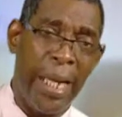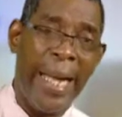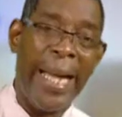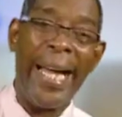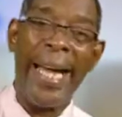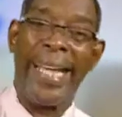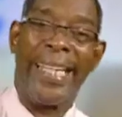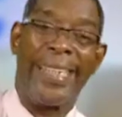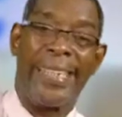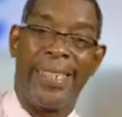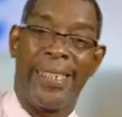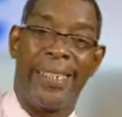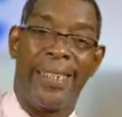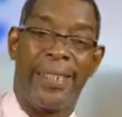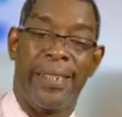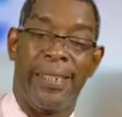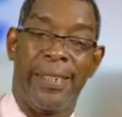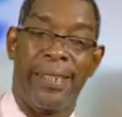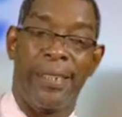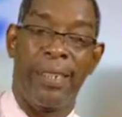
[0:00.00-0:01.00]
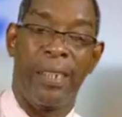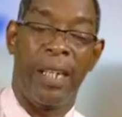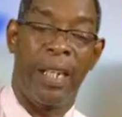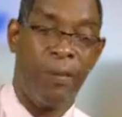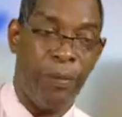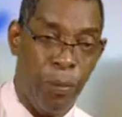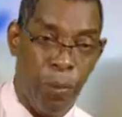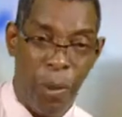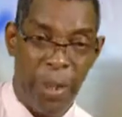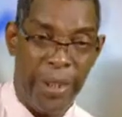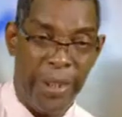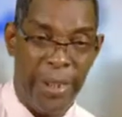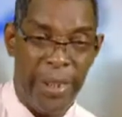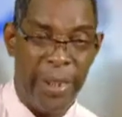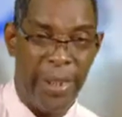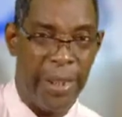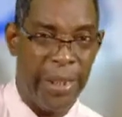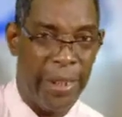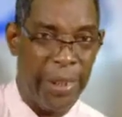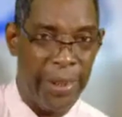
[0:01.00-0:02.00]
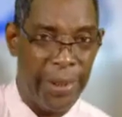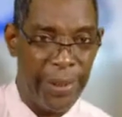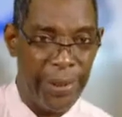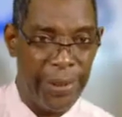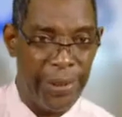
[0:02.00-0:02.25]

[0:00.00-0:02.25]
acts of wonders.